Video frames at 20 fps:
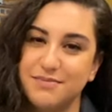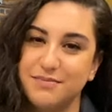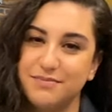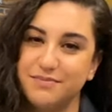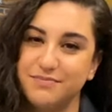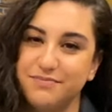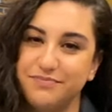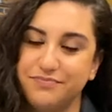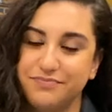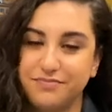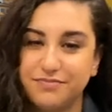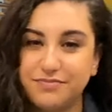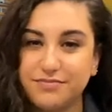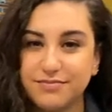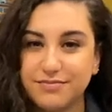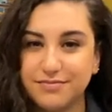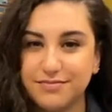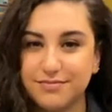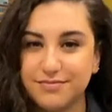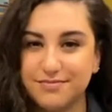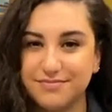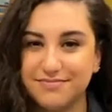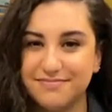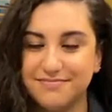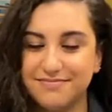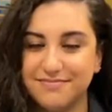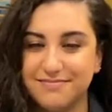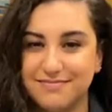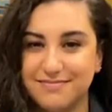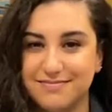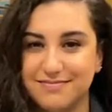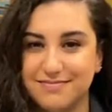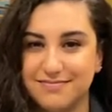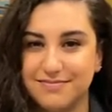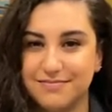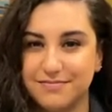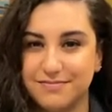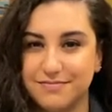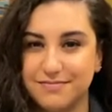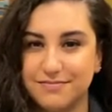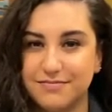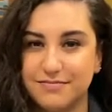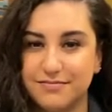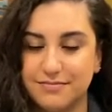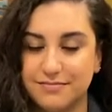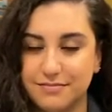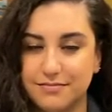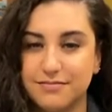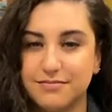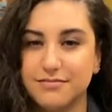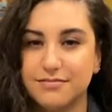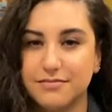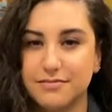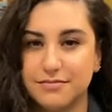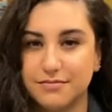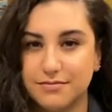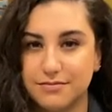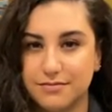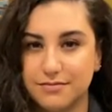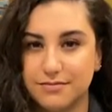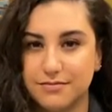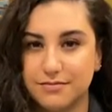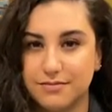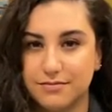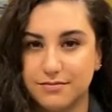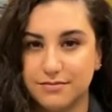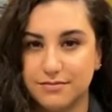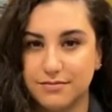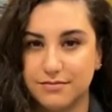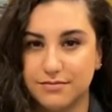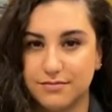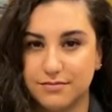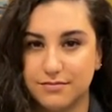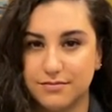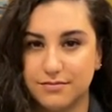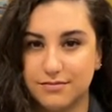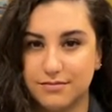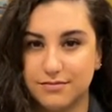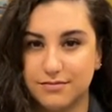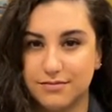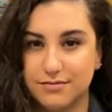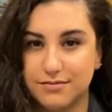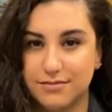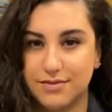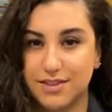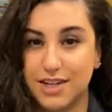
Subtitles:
(silent)